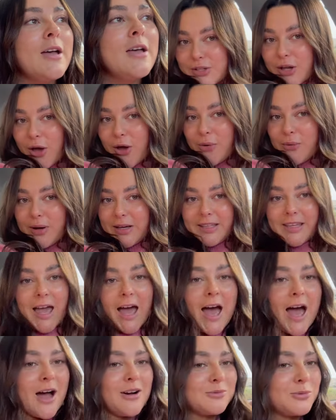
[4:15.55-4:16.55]
So
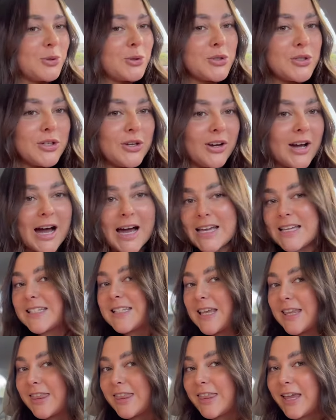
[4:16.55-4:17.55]
yeah, what do you guys
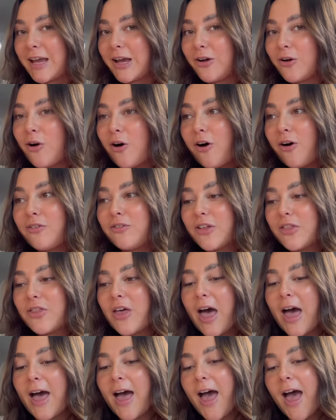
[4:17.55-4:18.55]
think of the
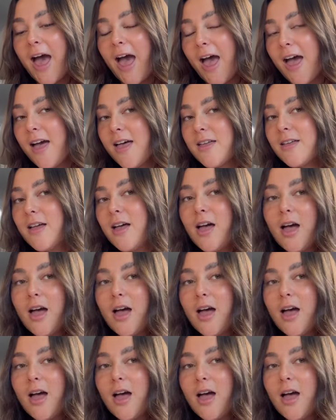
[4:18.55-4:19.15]
hair?